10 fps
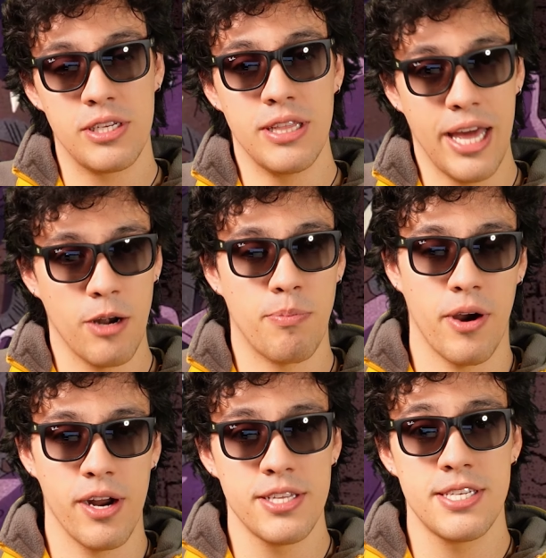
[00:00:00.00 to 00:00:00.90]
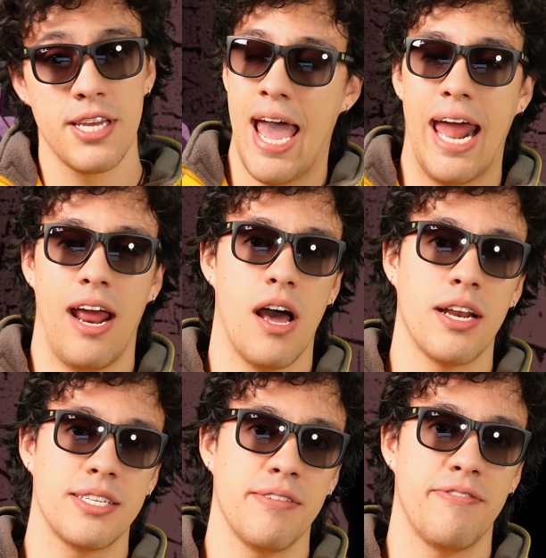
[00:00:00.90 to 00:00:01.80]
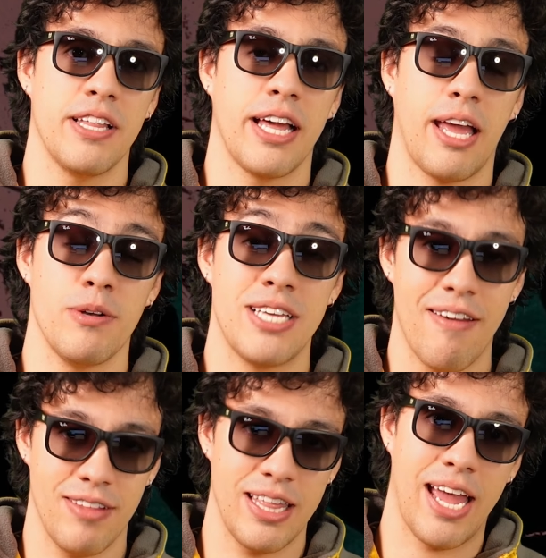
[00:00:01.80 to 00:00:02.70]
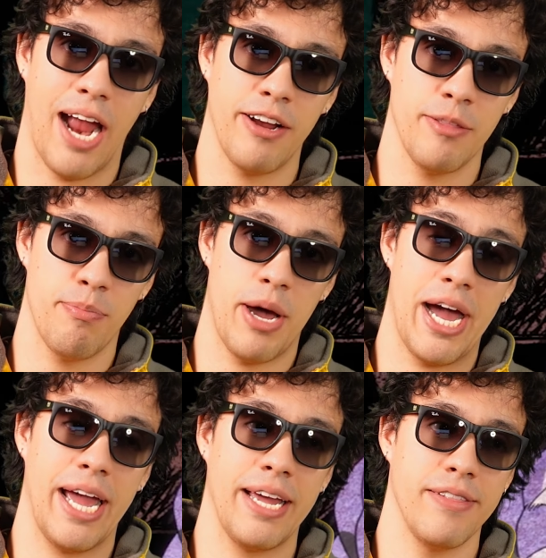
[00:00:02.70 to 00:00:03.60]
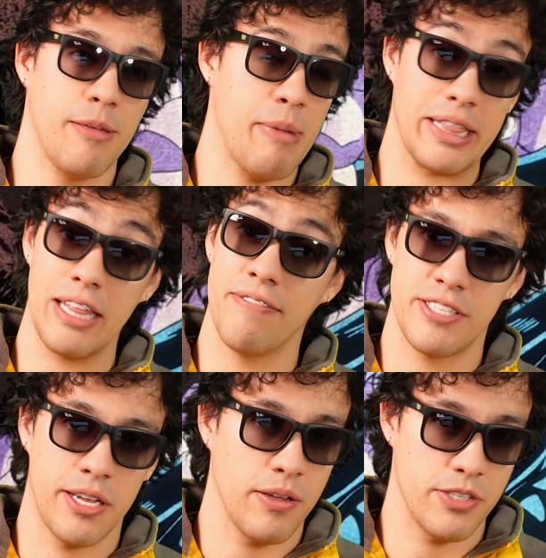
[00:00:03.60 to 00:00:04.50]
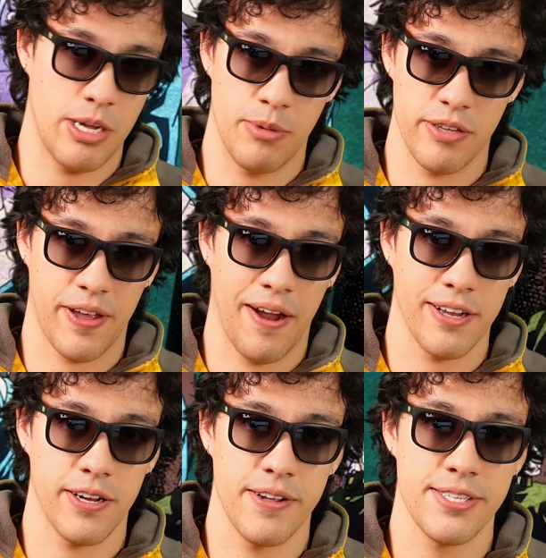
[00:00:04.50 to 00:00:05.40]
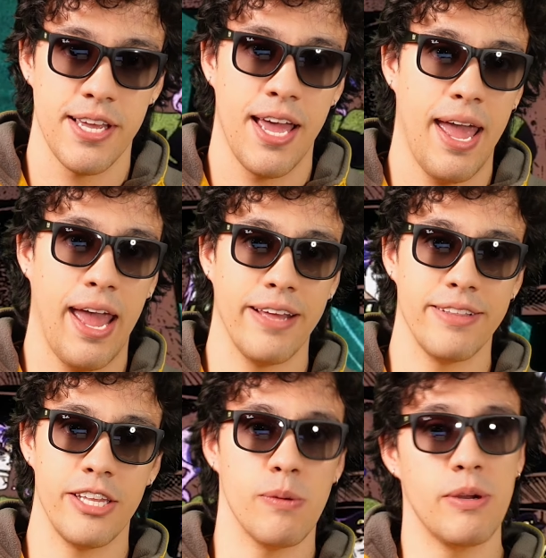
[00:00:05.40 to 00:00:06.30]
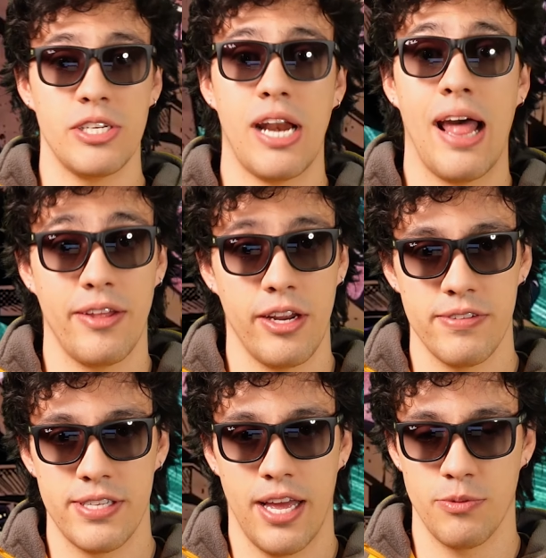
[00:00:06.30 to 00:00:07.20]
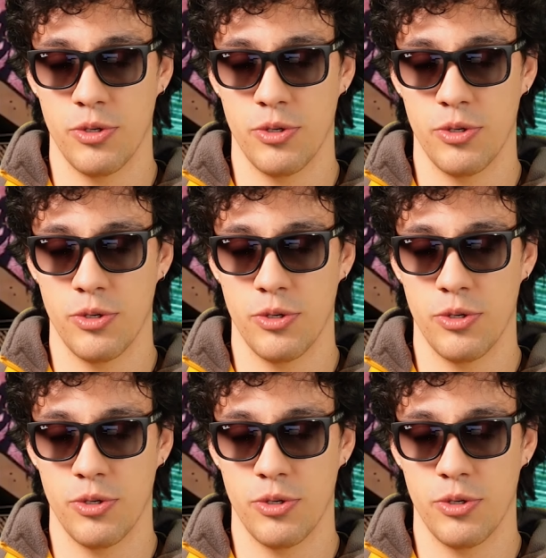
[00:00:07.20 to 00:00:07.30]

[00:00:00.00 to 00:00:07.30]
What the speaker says: to later parts, and I honestly feel like it was heavily carried by the magnificent ensemble of characters and the originality of stands,